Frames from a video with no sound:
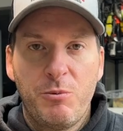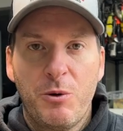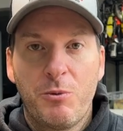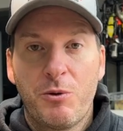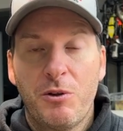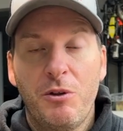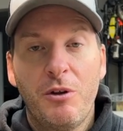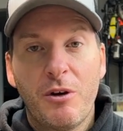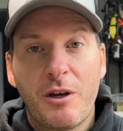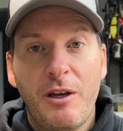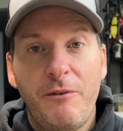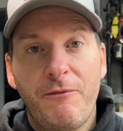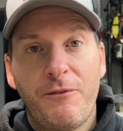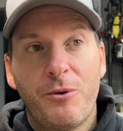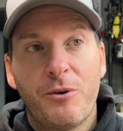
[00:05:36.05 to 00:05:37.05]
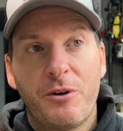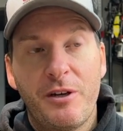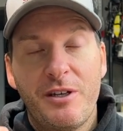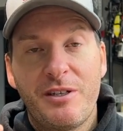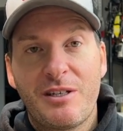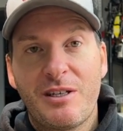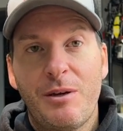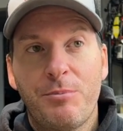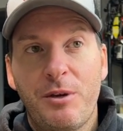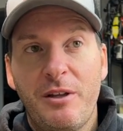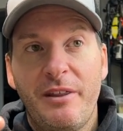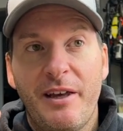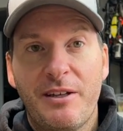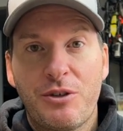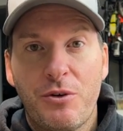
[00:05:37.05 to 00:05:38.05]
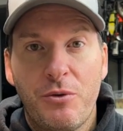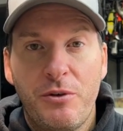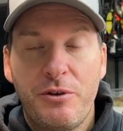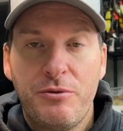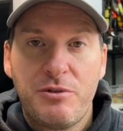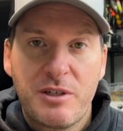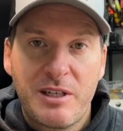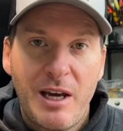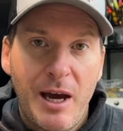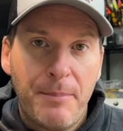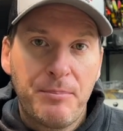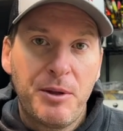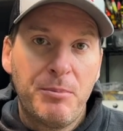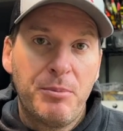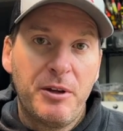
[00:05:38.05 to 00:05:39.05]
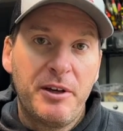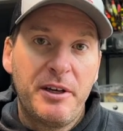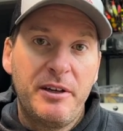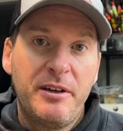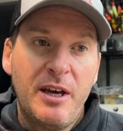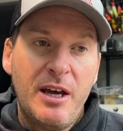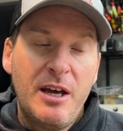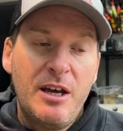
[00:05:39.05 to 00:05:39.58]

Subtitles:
What we're looking for is something that's going to stop the blade